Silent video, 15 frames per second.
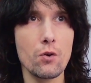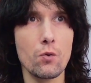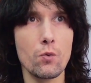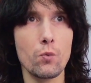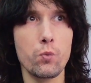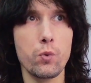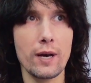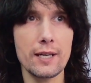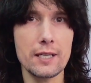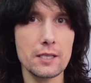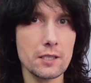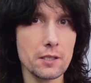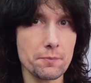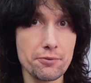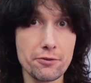
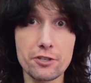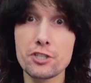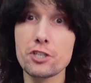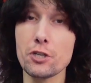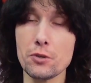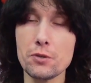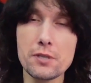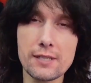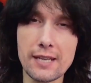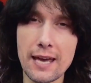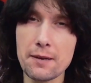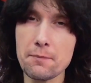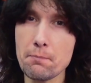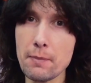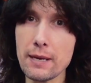well produced
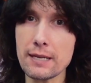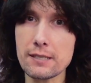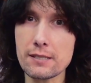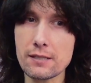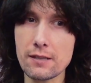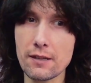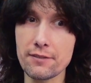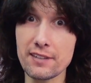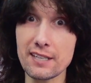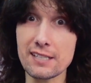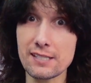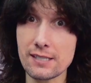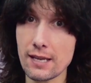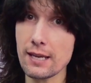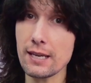and mixed
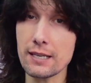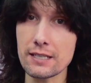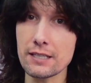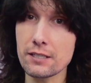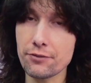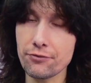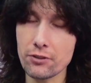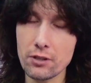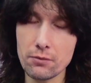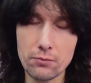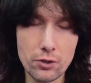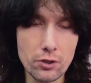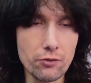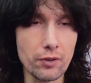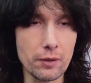this is for the
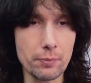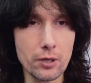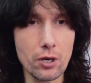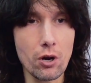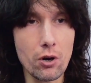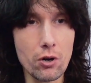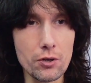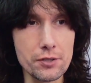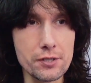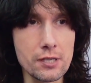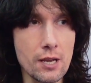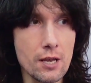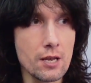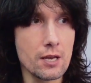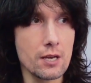movie because
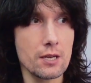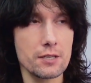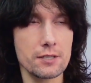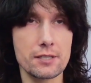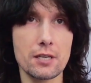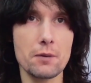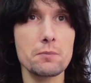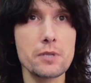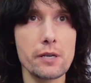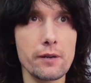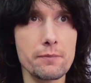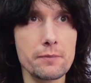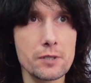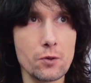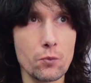
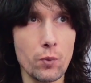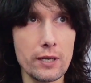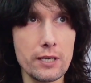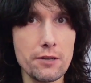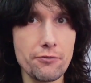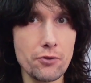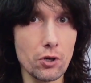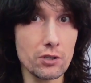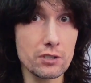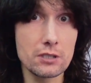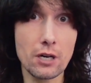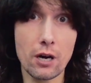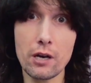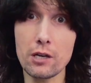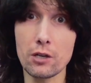sometimes when you've got
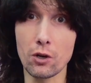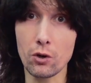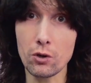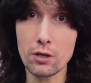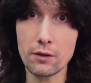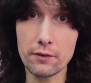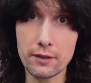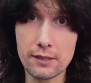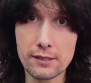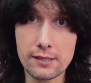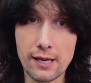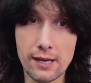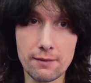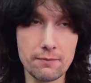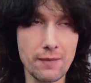dialogue that's
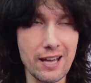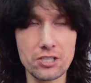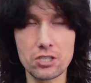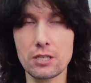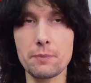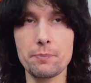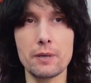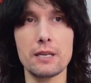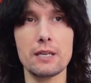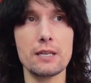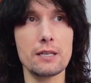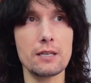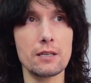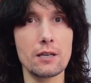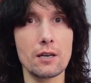actually
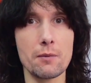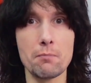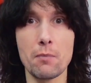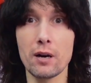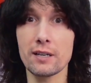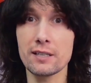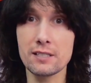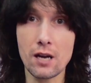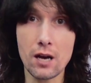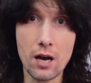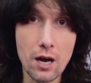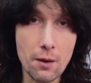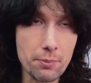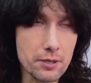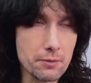being mic'd
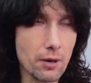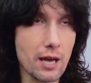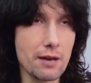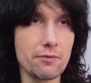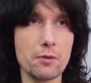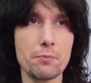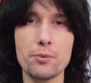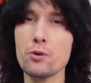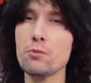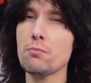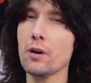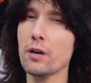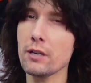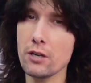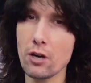up and you might have a boom
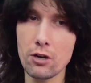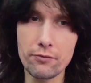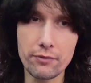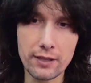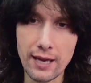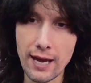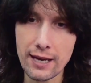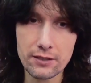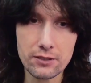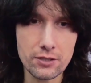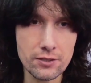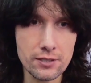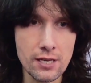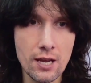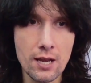mic over the
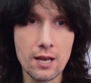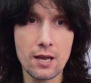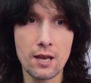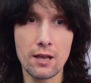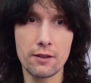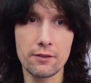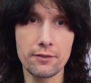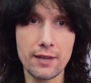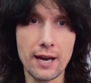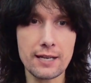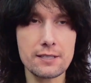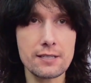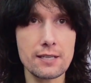actors. That